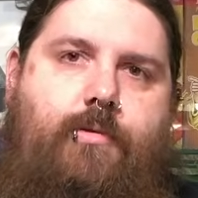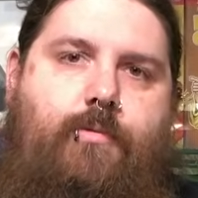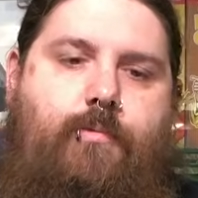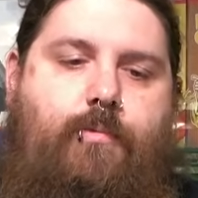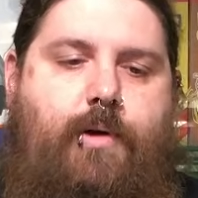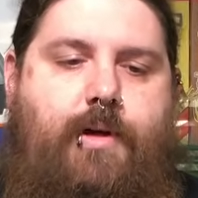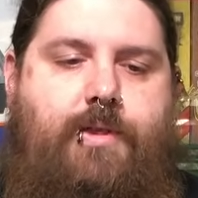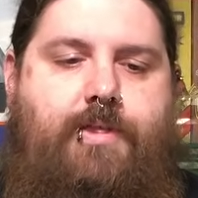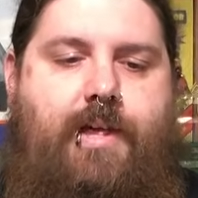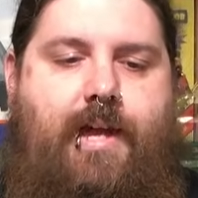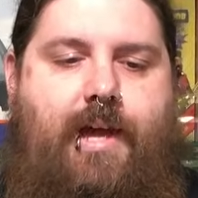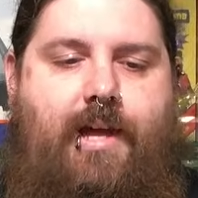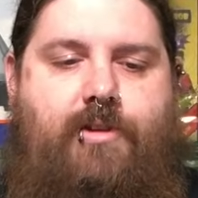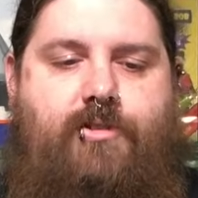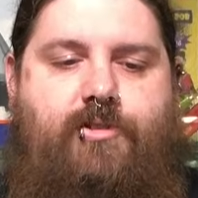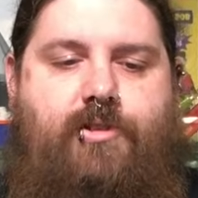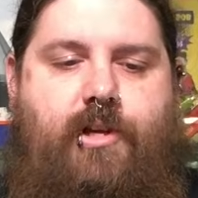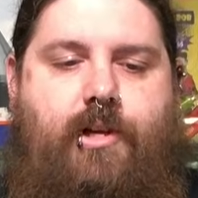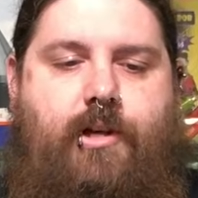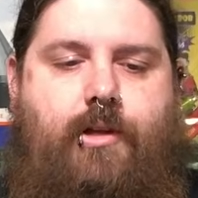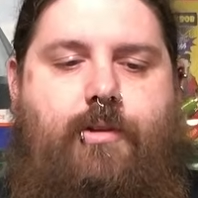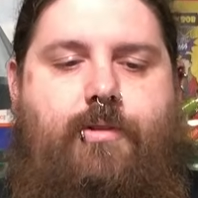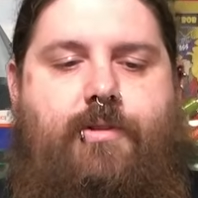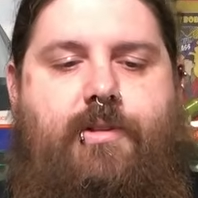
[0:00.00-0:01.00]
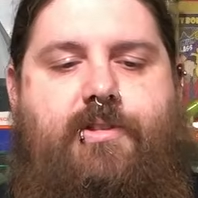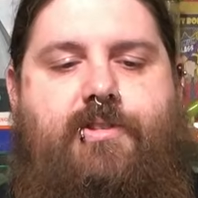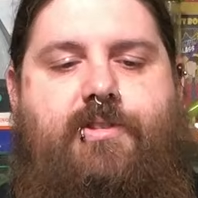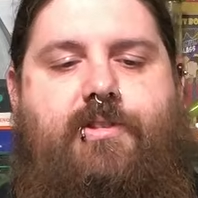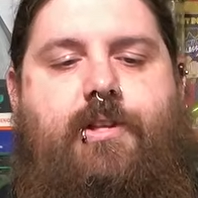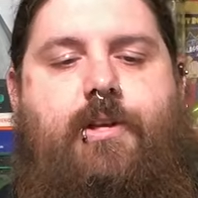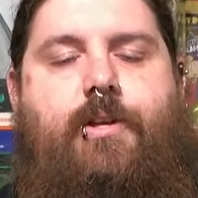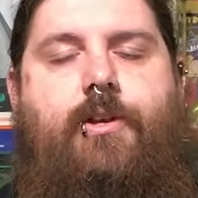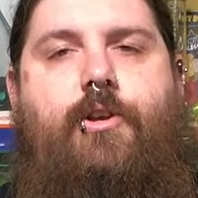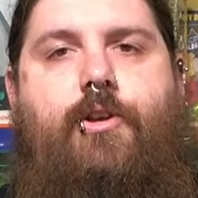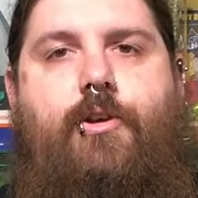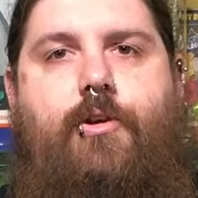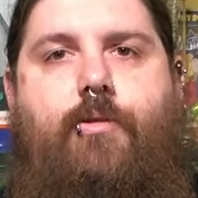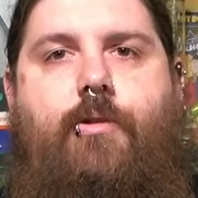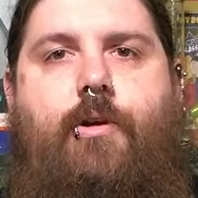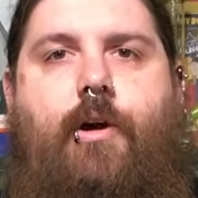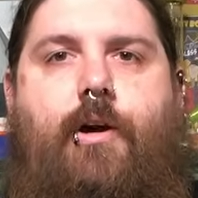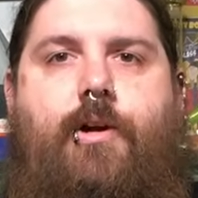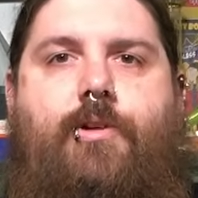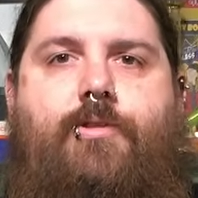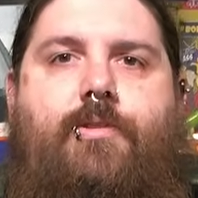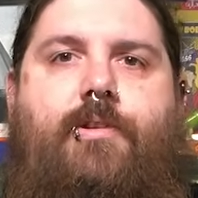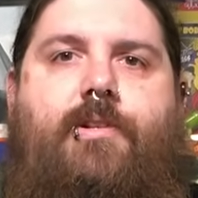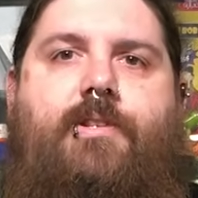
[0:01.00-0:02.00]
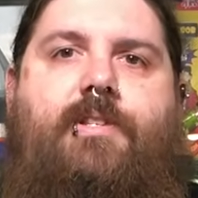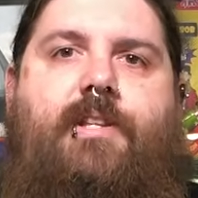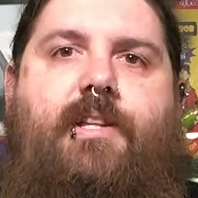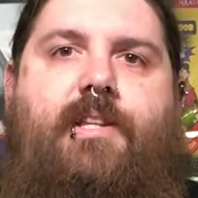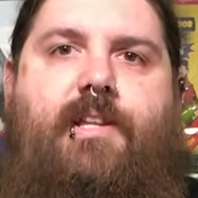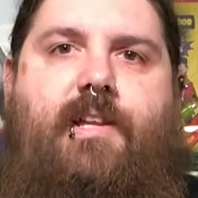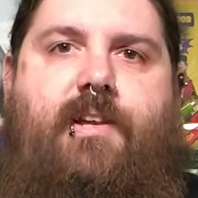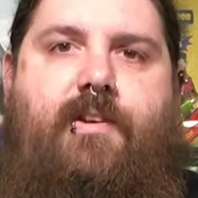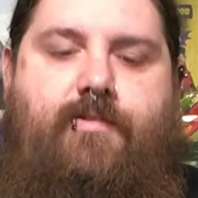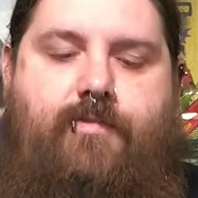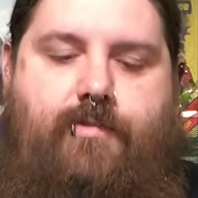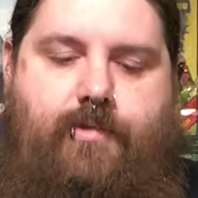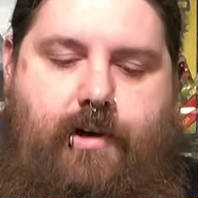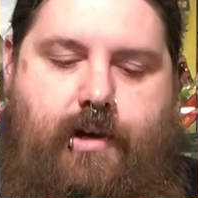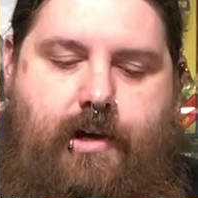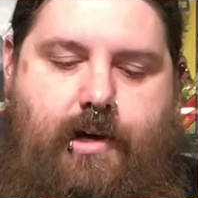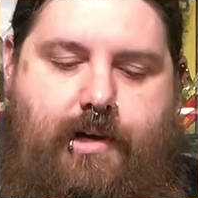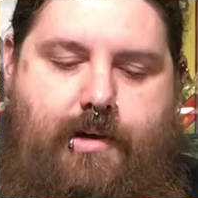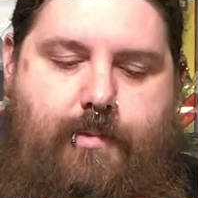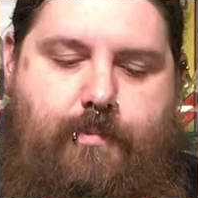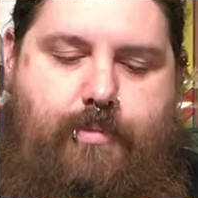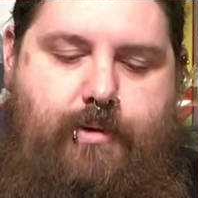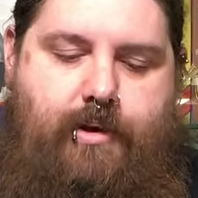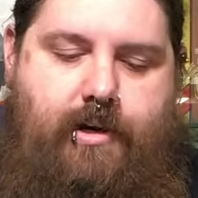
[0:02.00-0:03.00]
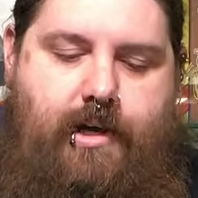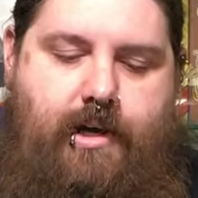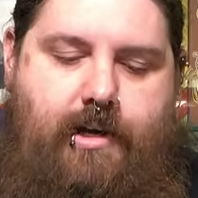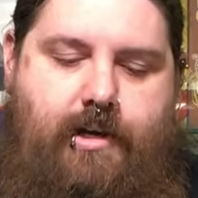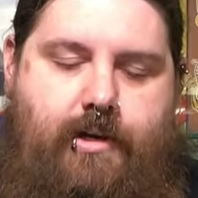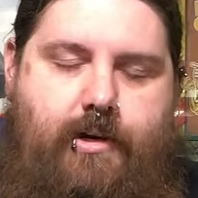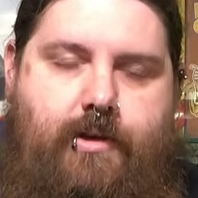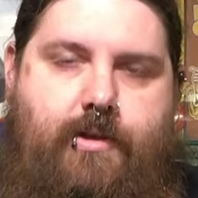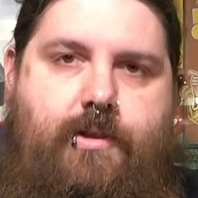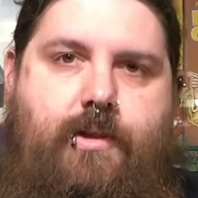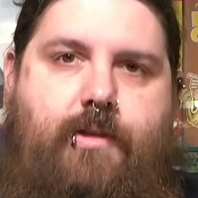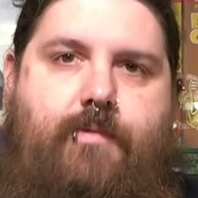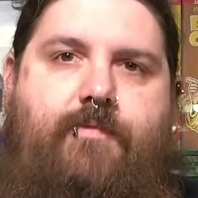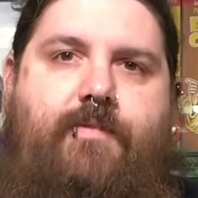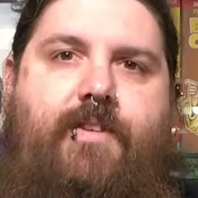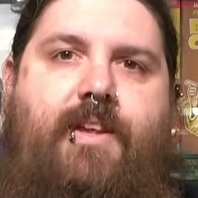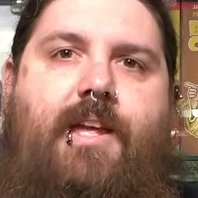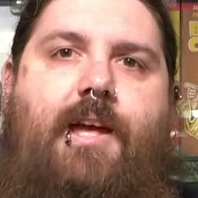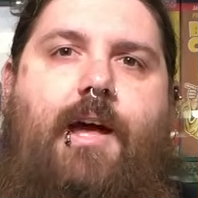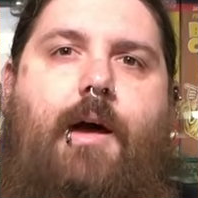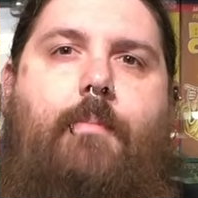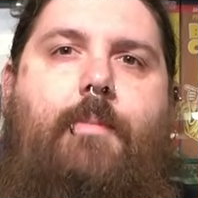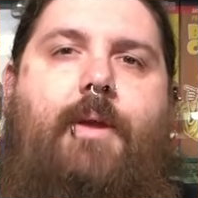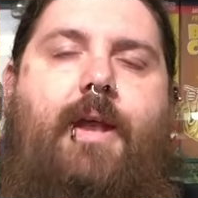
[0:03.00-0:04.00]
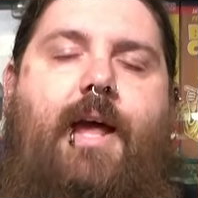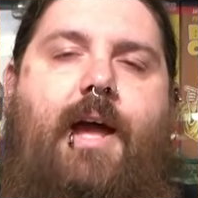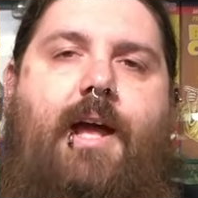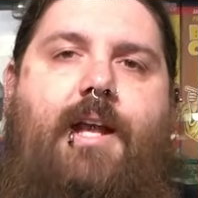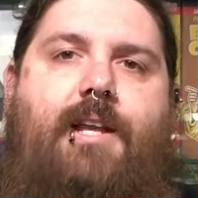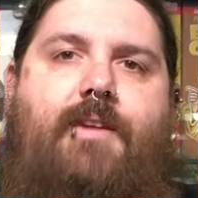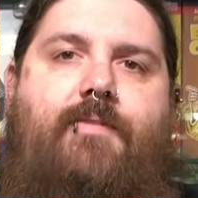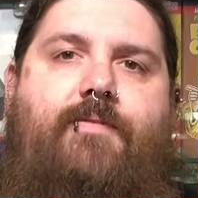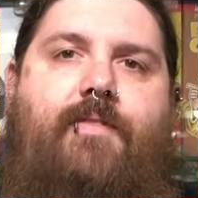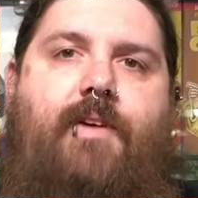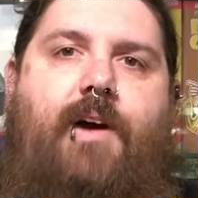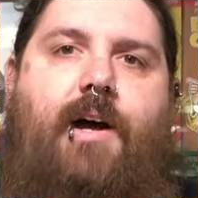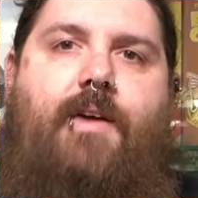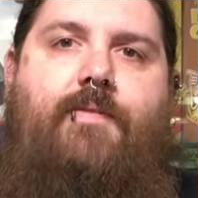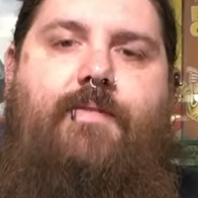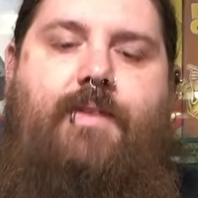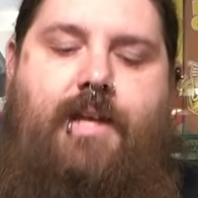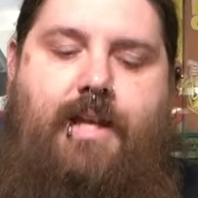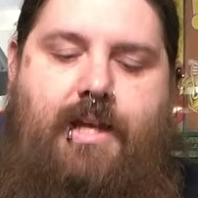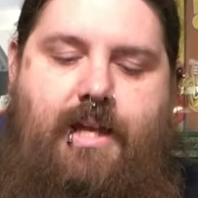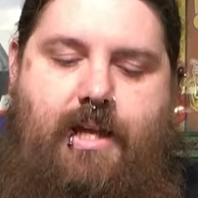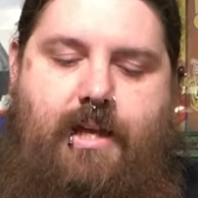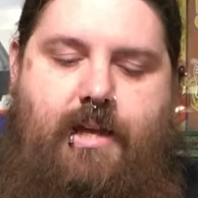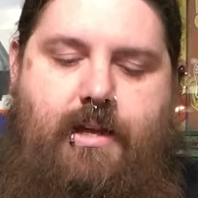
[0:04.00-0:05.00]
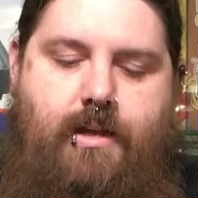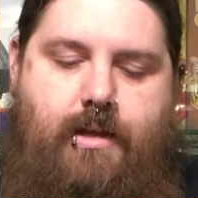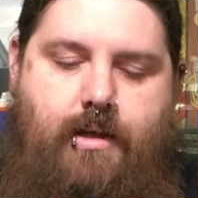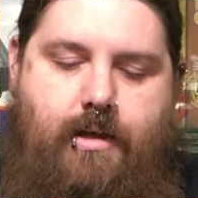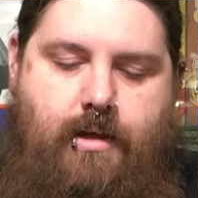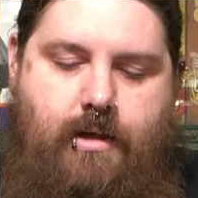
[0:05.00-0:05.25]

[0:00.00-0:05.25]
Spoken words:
with head shell. This is a new cartridge that they've put on here, the VM95E.